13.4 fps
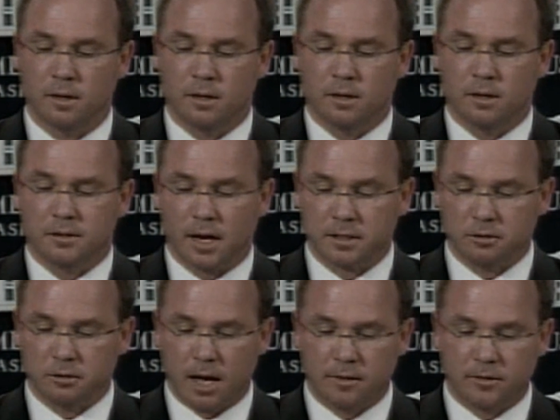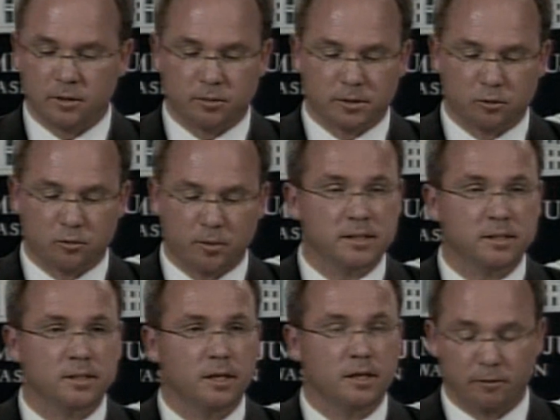Dr. Ivins was a
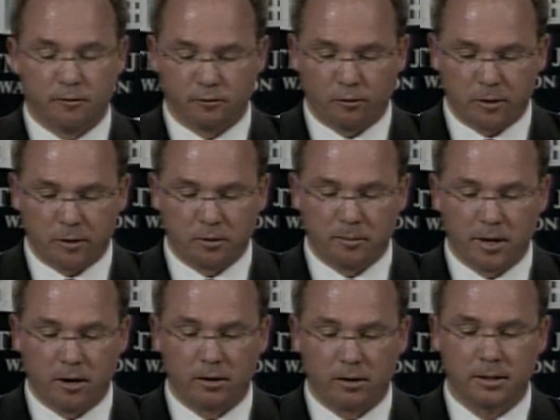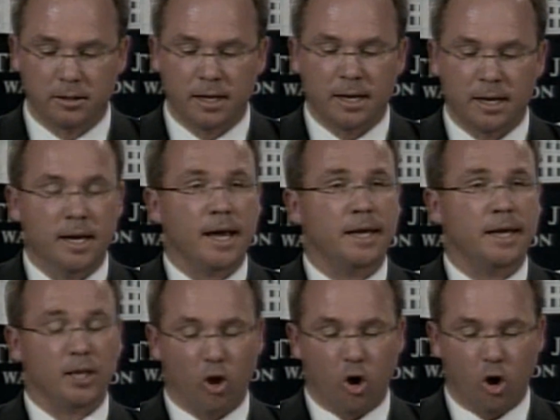resident of Frederick, Maryland, and a
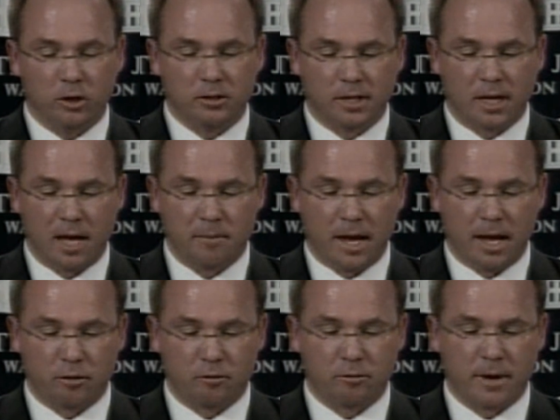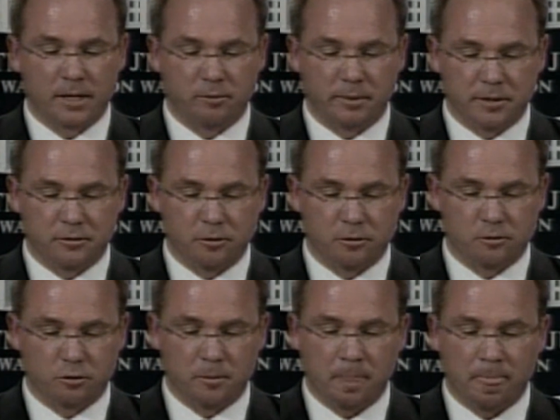longtime anthrax
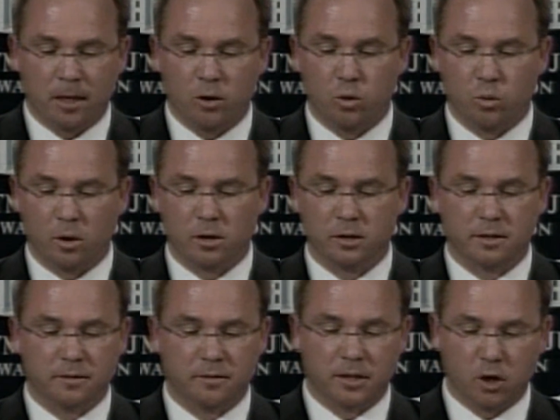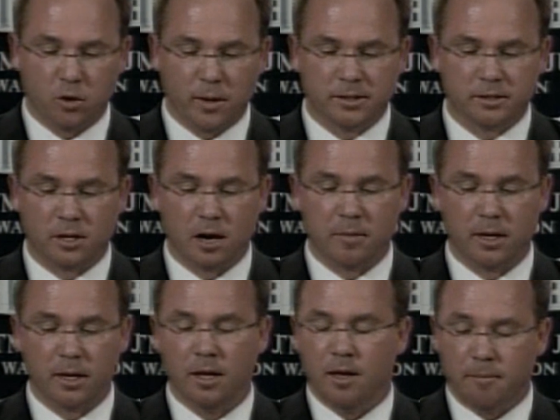researcher who worked at the U.S. Army
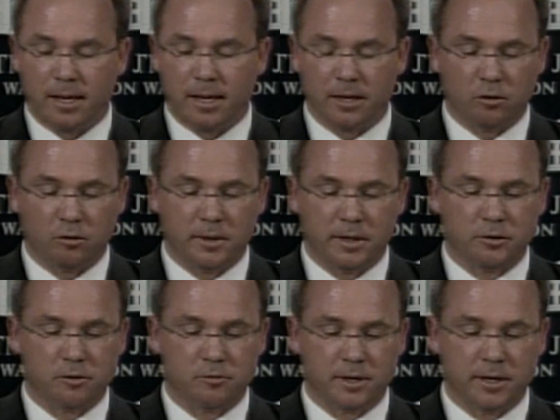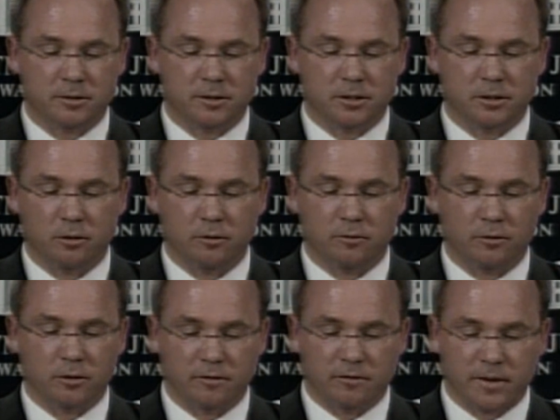Medical Research Institute for
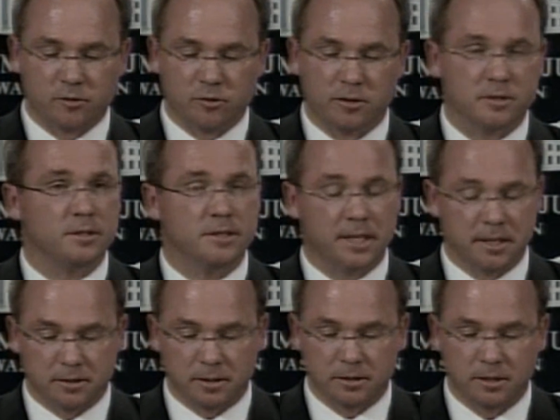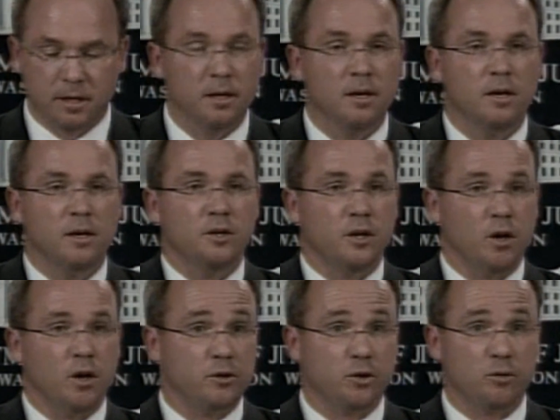Infectious Diseases, known
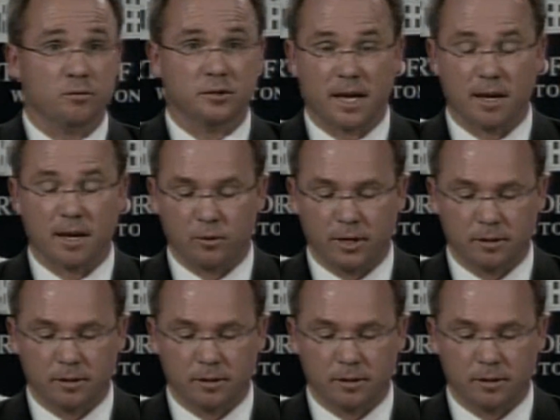as USAMRIID.